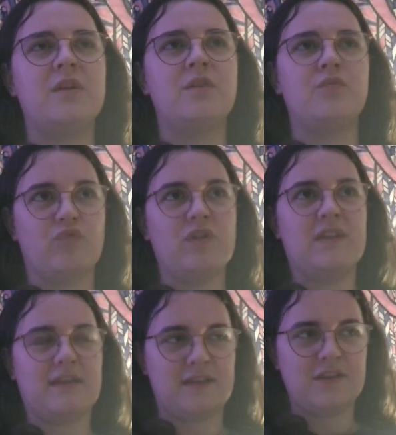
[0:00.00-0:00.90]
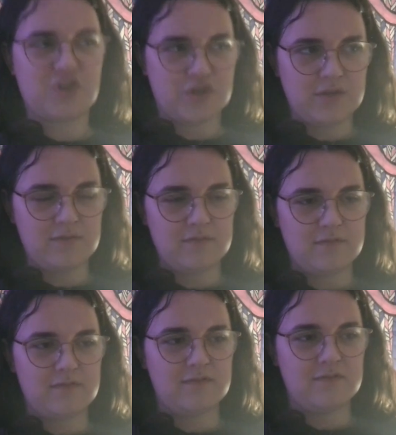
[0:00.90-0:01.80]
realization.
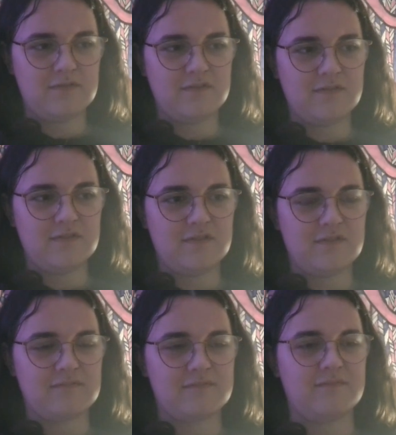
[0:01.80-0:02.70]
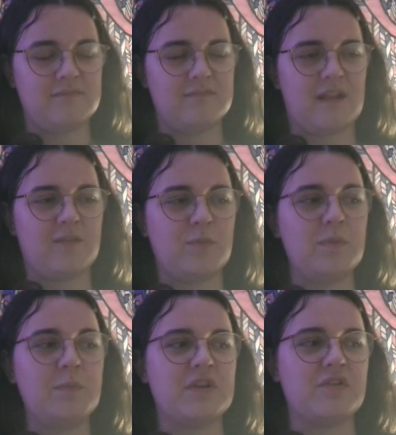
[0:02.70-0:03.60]
It's
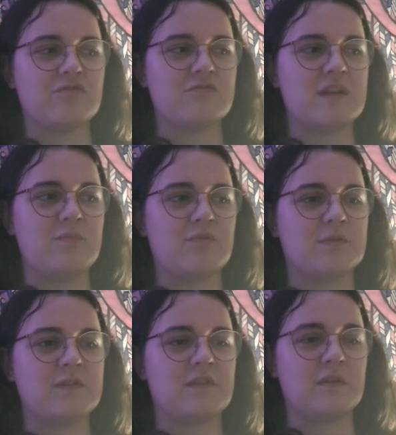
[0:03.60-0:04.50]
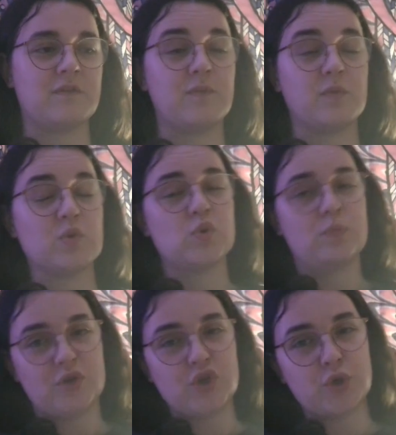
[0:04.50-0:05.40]
probably been a great process of spiritual
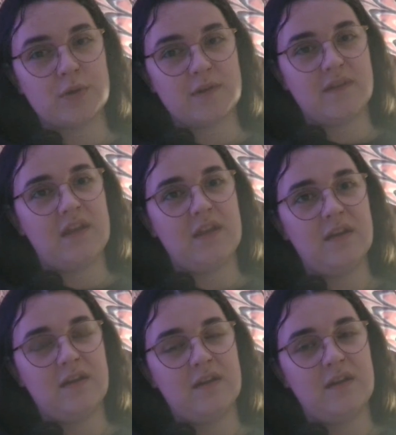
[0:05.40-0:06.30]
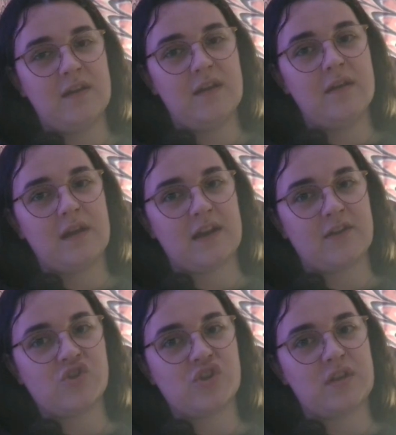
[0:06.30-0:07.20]
maturity,
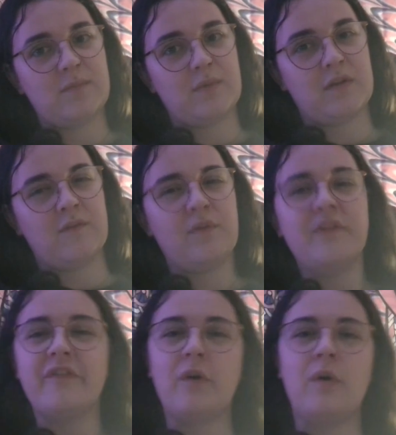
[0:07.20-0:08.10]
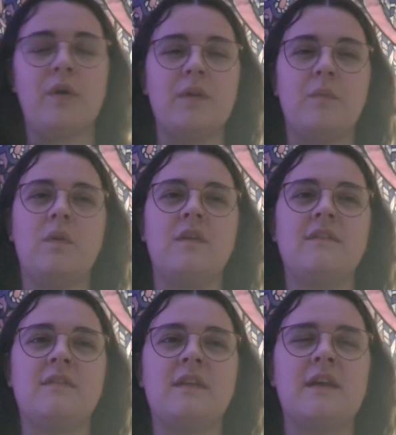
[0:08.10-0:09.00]
actually, because before it was